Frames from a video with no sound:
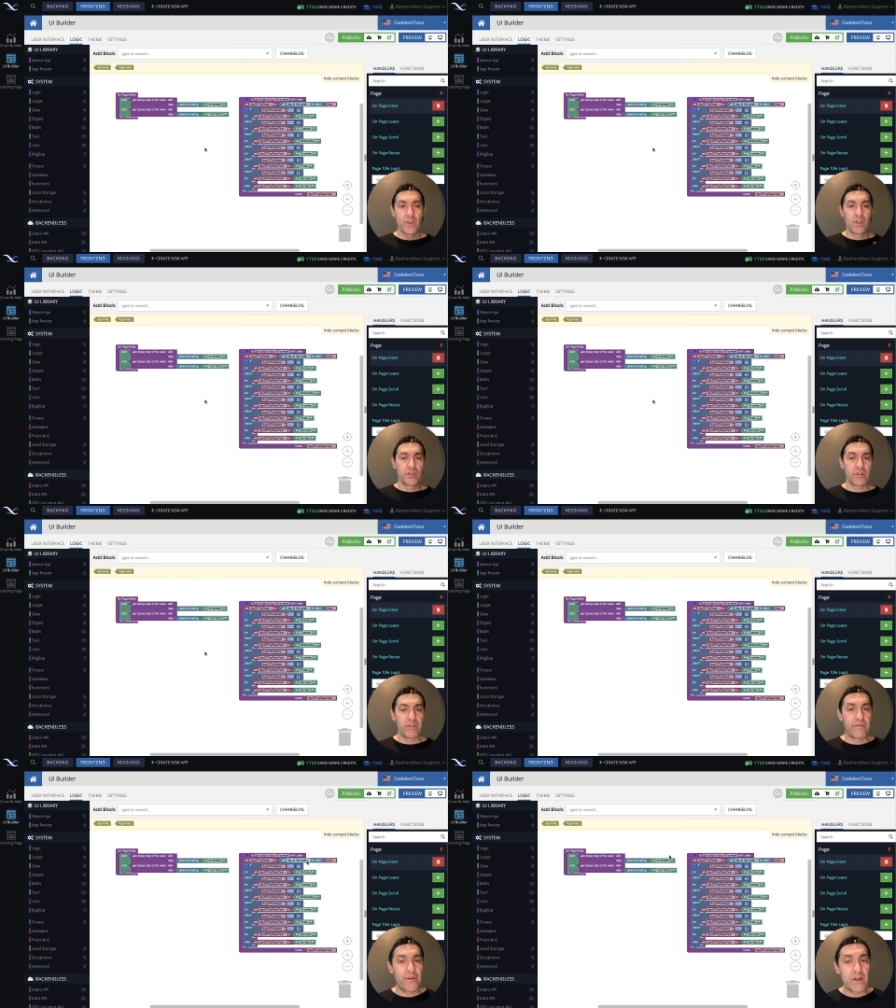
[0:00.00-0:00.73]
So the
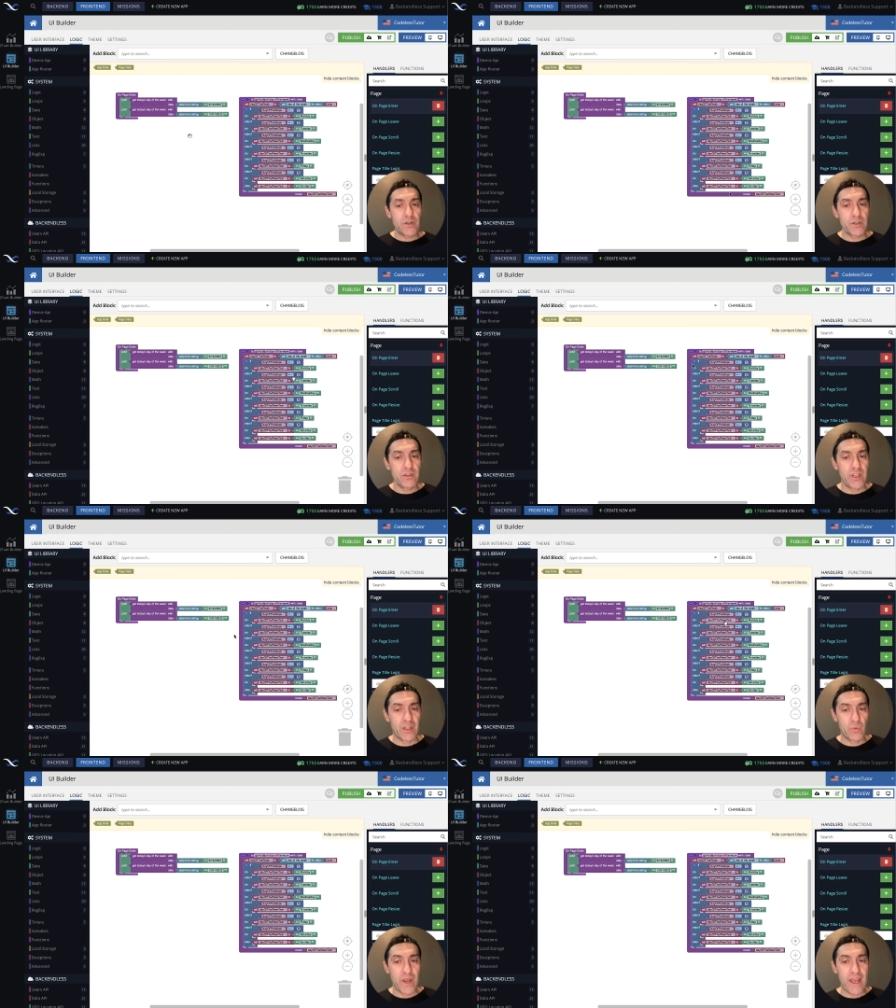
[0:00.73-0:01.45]
function
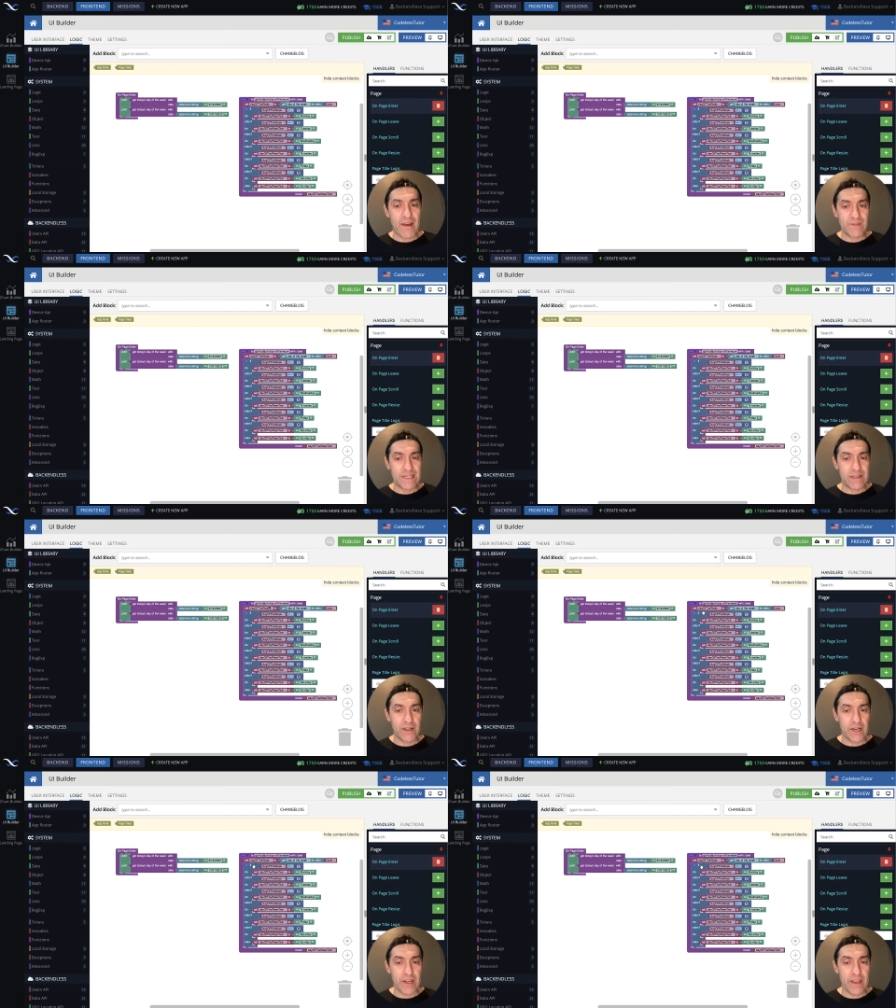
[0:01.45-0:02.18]
that we have
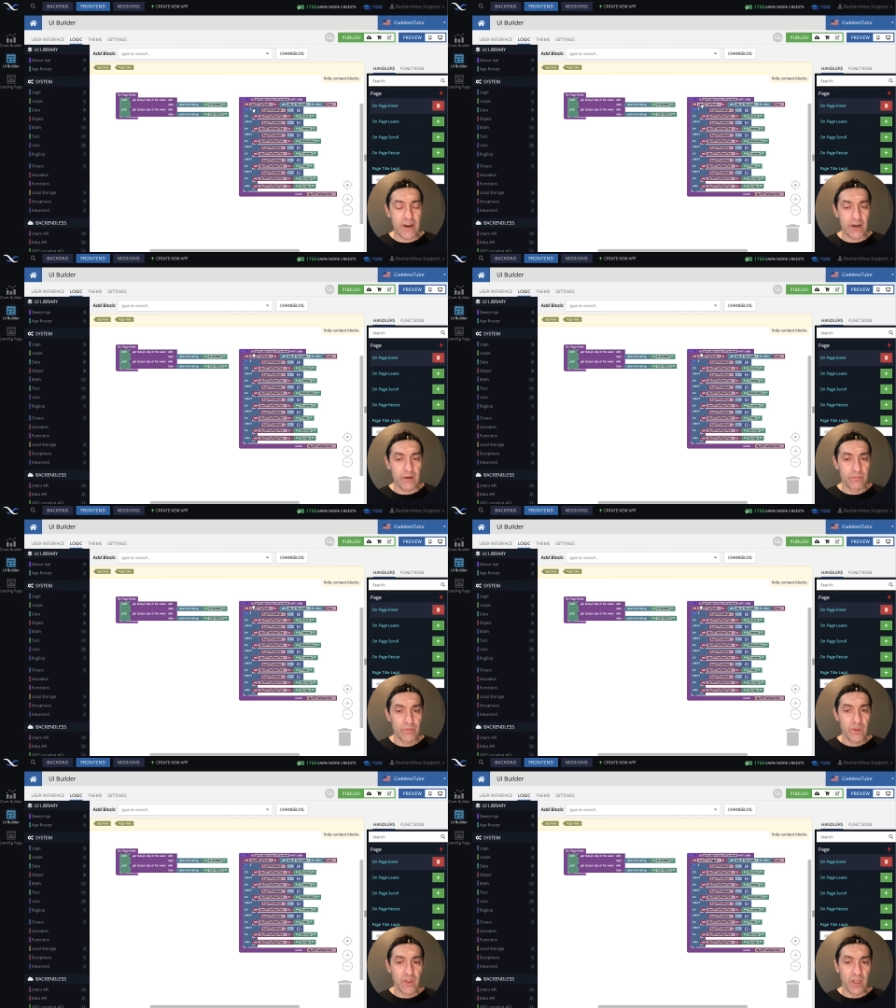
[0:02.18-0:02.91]
declared here,
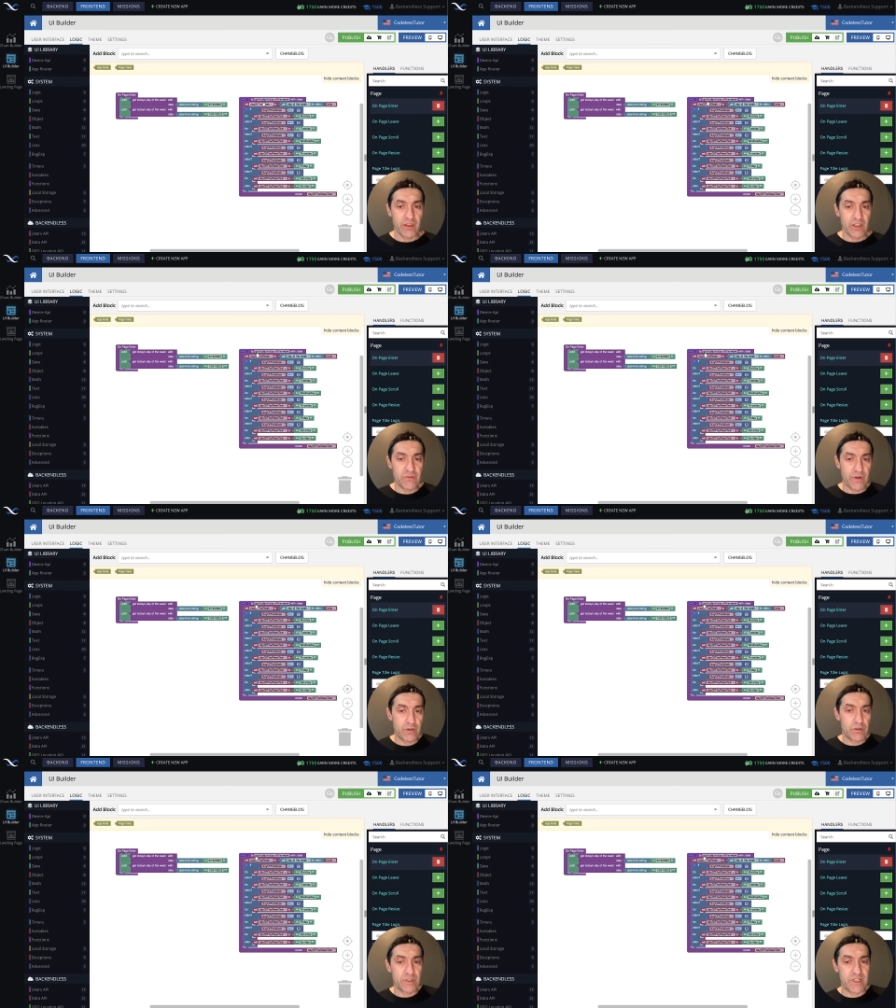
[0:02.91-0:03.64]
and this
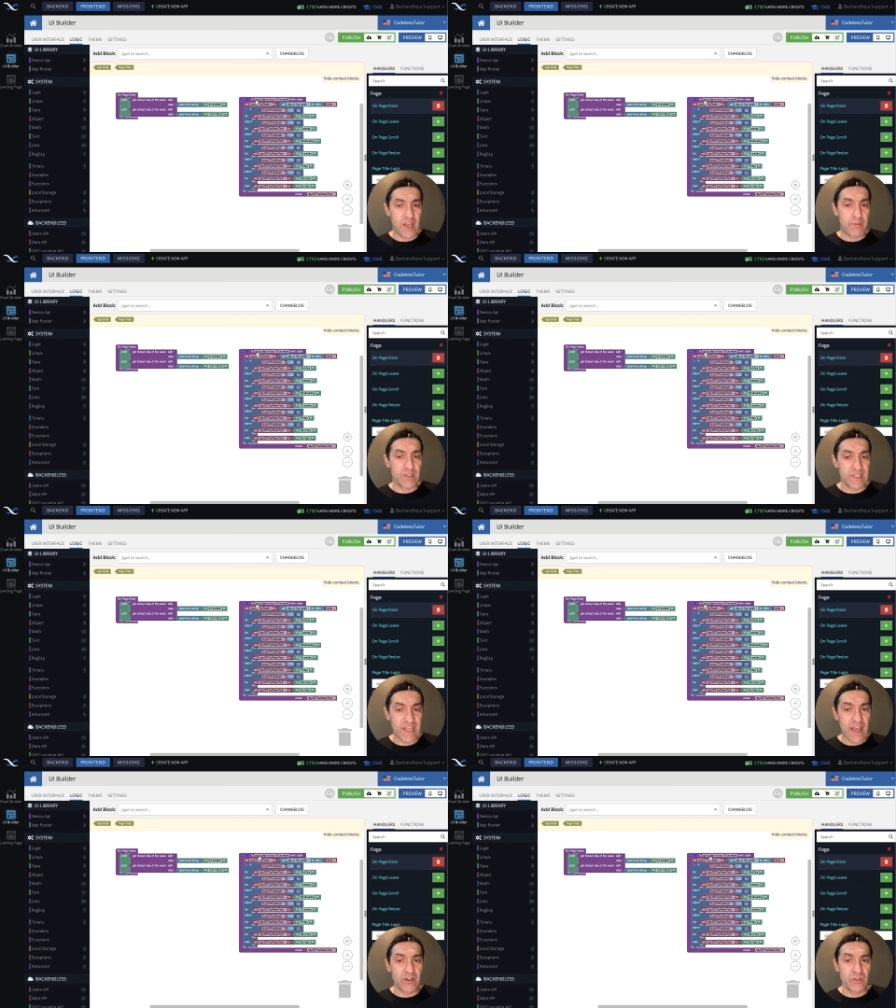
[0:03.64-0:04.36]
function's name is
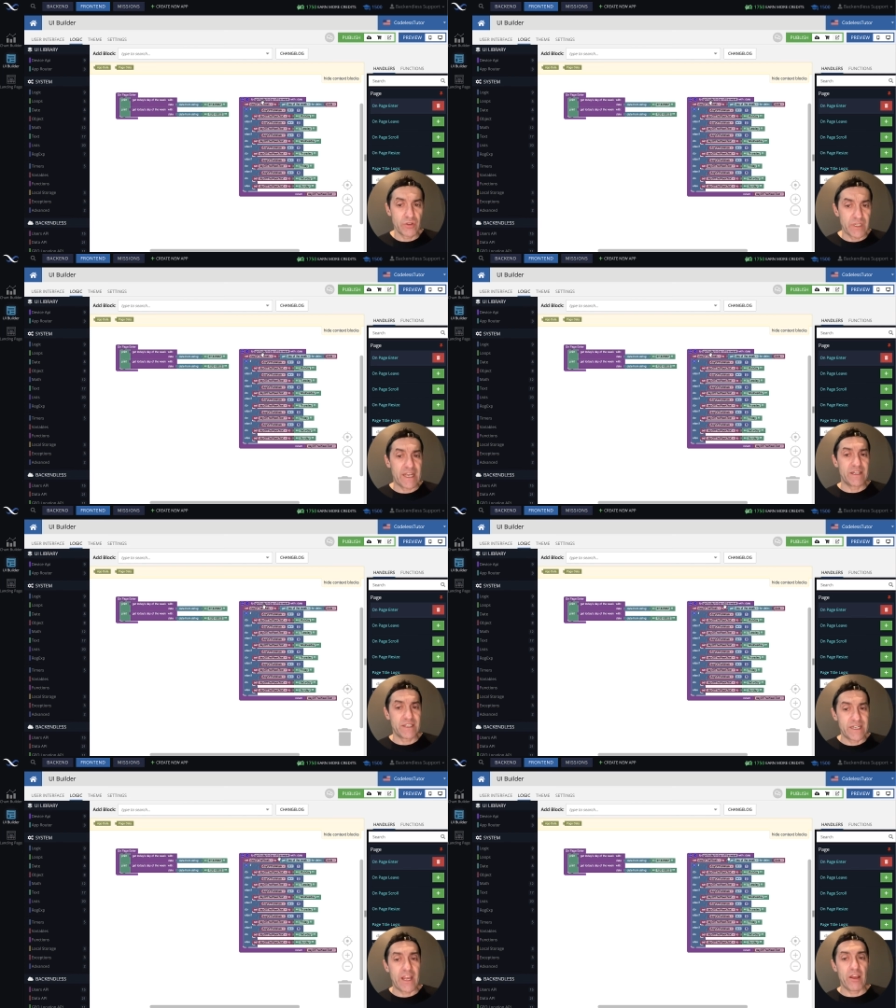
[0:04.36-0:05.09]
get today's
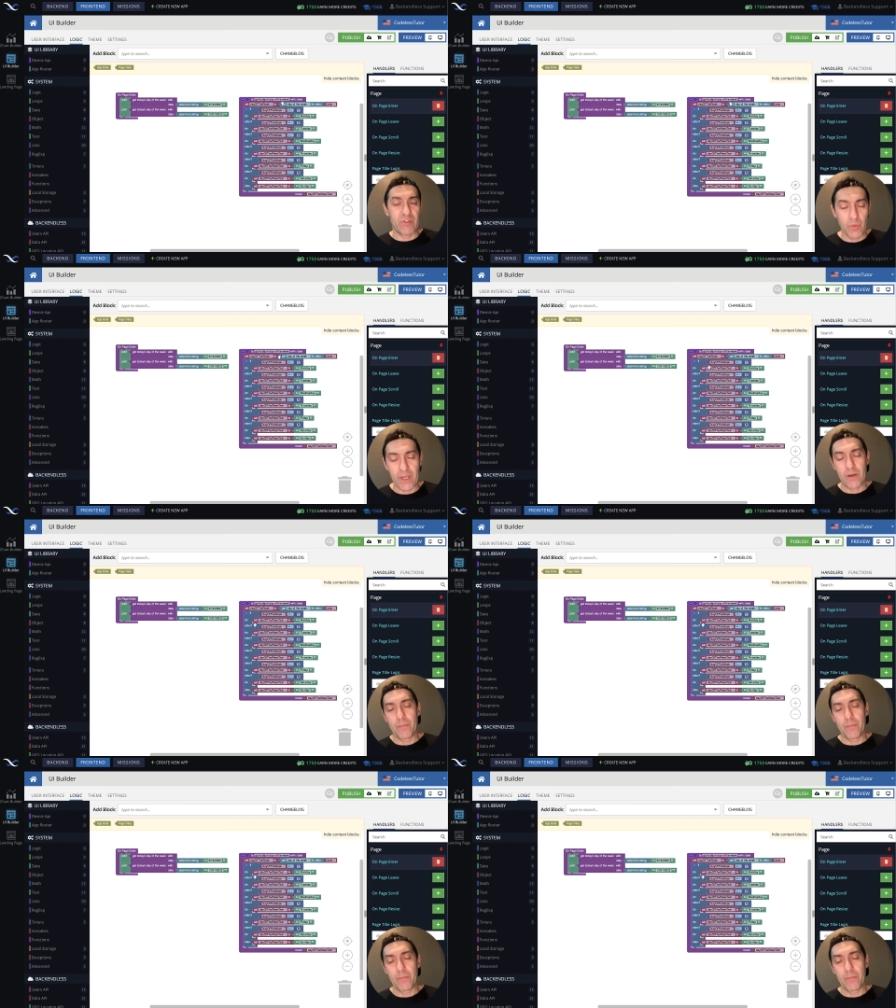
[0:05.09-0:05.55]
day of the week,